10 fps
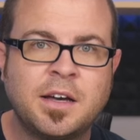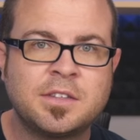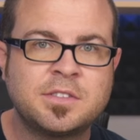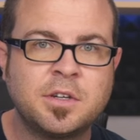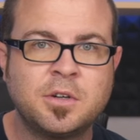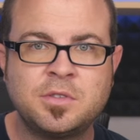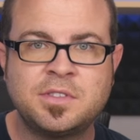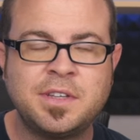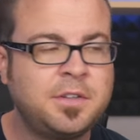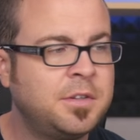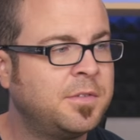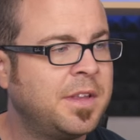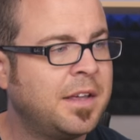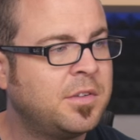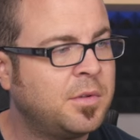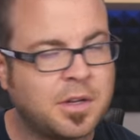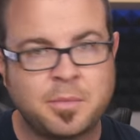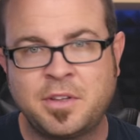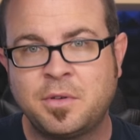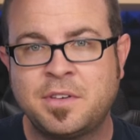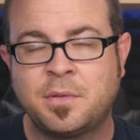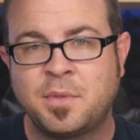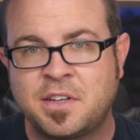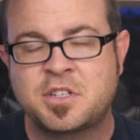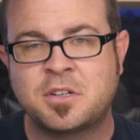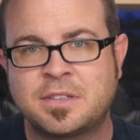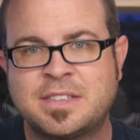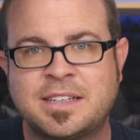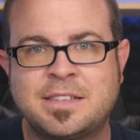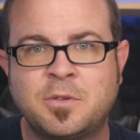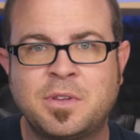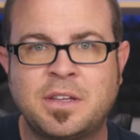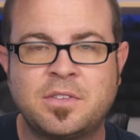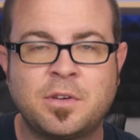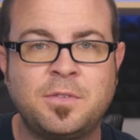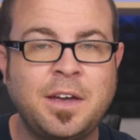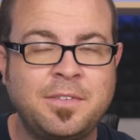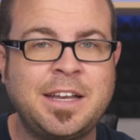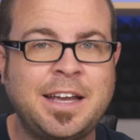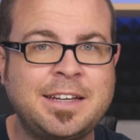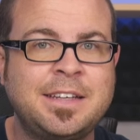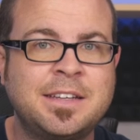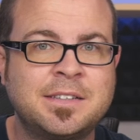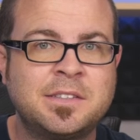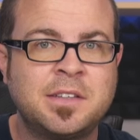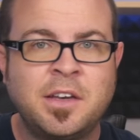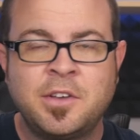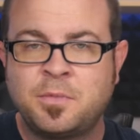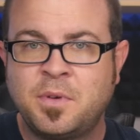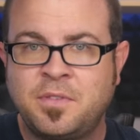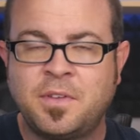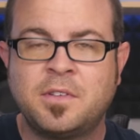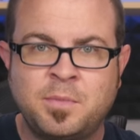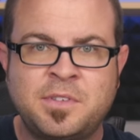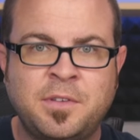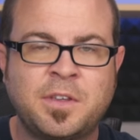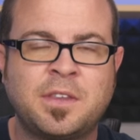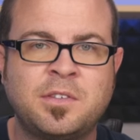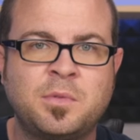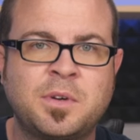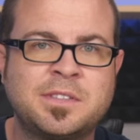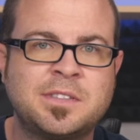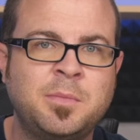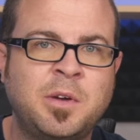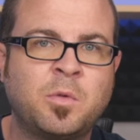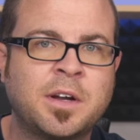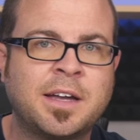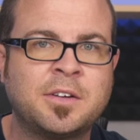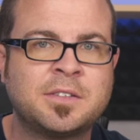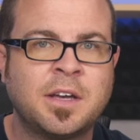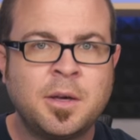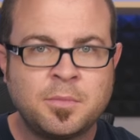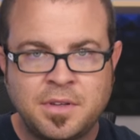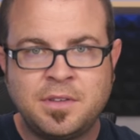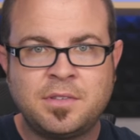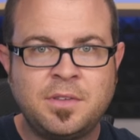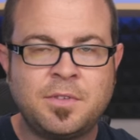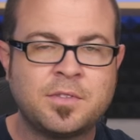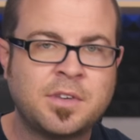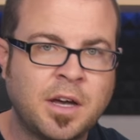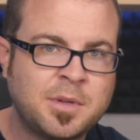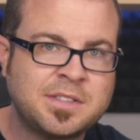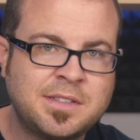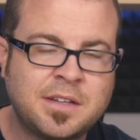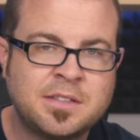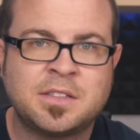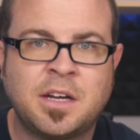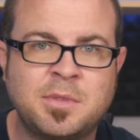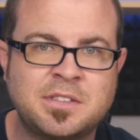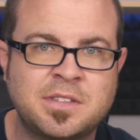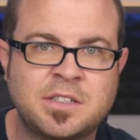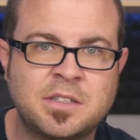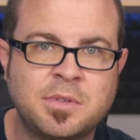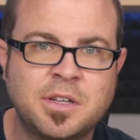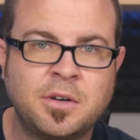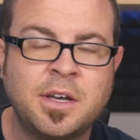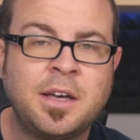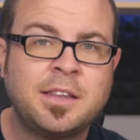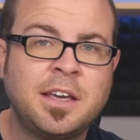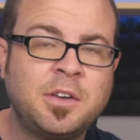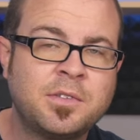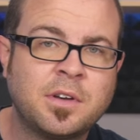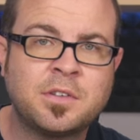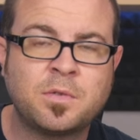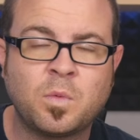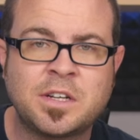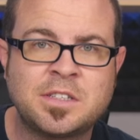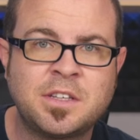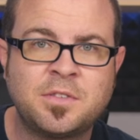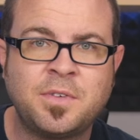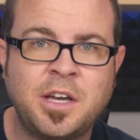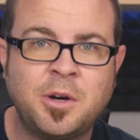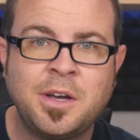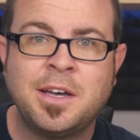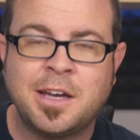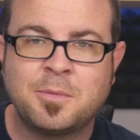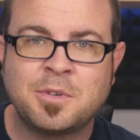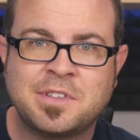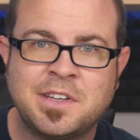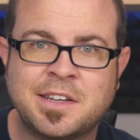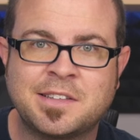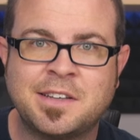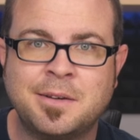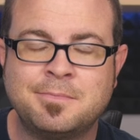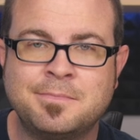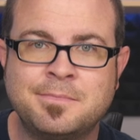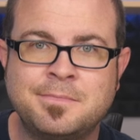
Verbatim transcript: So stay tuned for that too, and I'll be doing some additional testing with it. So if you have any ideas, specific things you want to see me work out, please leave those comments down in the comment section below. Thank you as always for watching this video, and we'll see you next time.